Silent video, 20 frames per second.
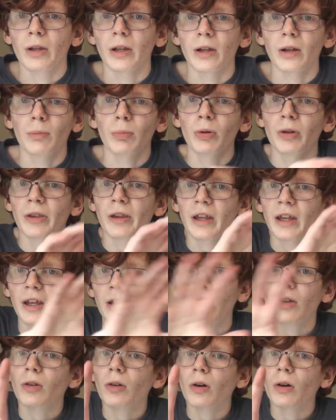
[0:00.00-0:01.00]
And then I put the
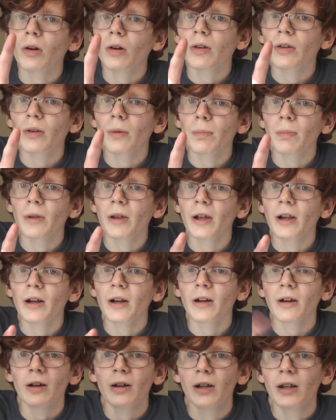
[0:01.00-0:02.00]
end cards up
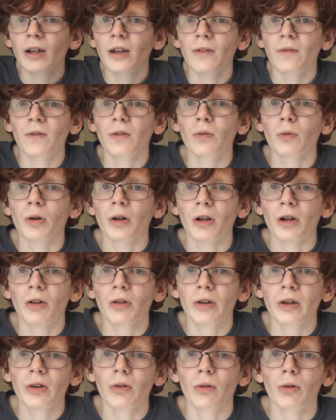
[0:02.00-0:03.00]
there if you want to
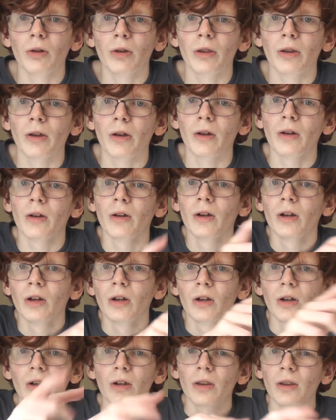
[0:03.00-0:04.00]
click on the,
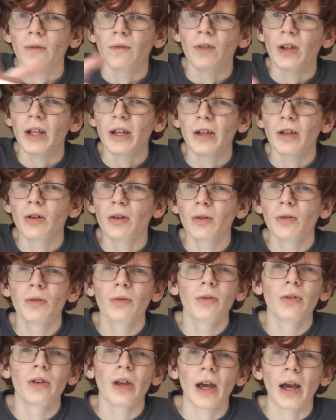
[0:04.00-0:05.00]
the
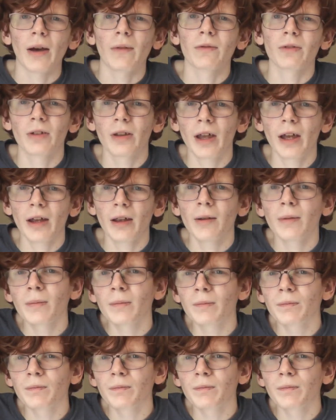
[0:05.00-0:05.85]
videos after that.